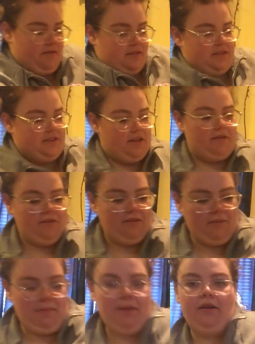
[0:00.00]
And we're still going
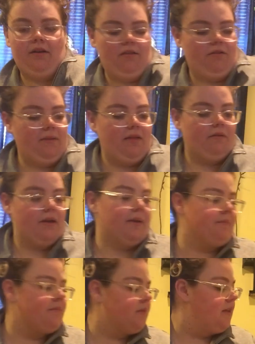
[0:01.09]
with my parents, by the
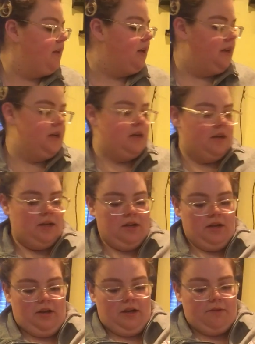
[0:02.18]
way.
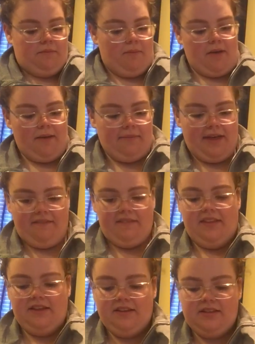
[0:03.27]
My mom got
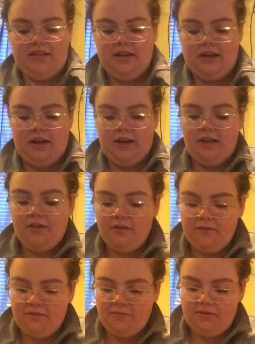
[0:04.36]
me this,
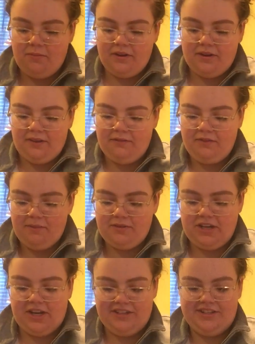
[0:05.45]
another sparkle flip
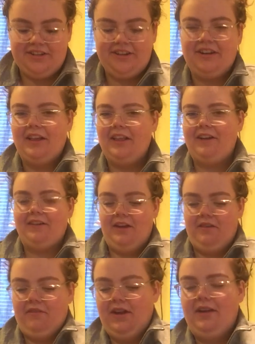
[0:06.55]
chain shirt,
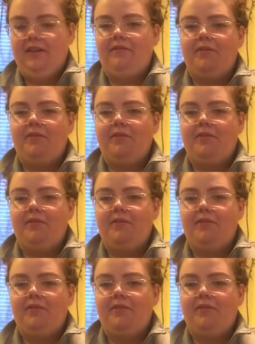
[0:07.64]
hilarious, right?